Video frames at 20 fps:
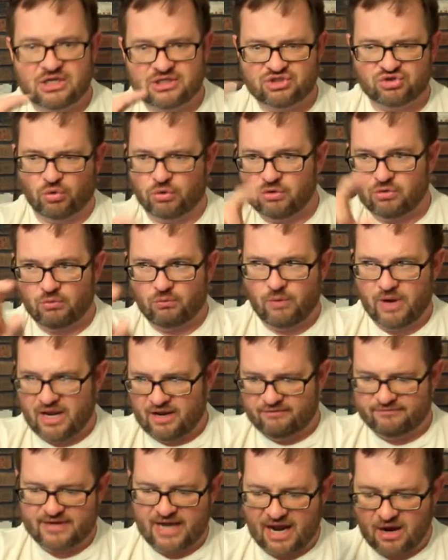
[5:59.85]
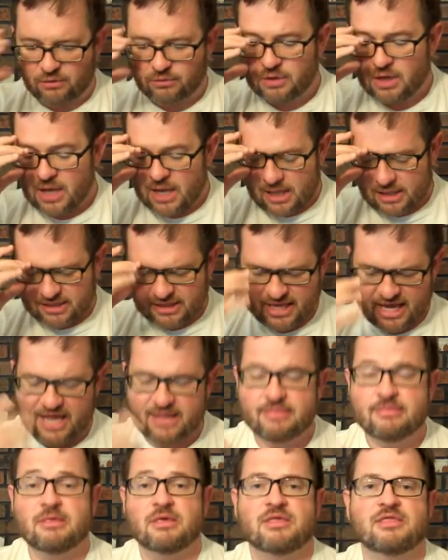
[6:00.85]
short wave down,
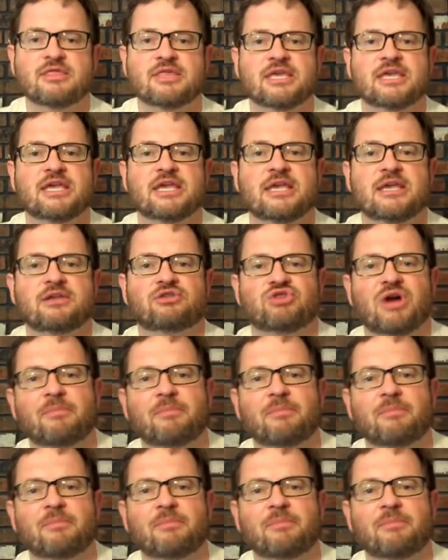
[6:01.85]
than the